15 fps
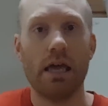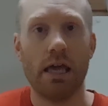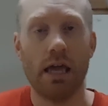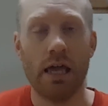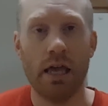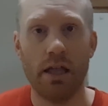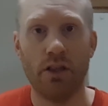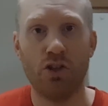
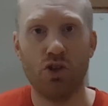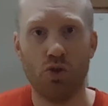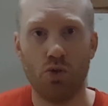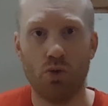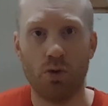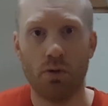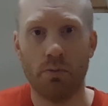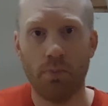in
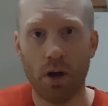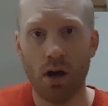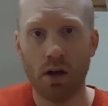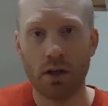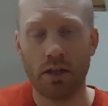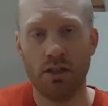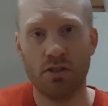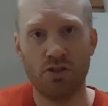your
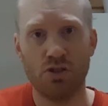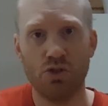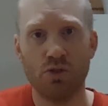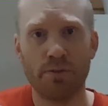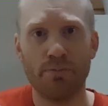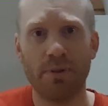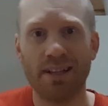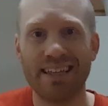pockets, your
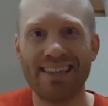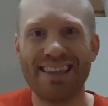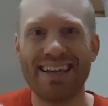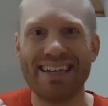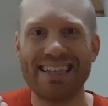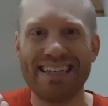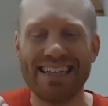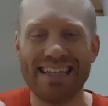money that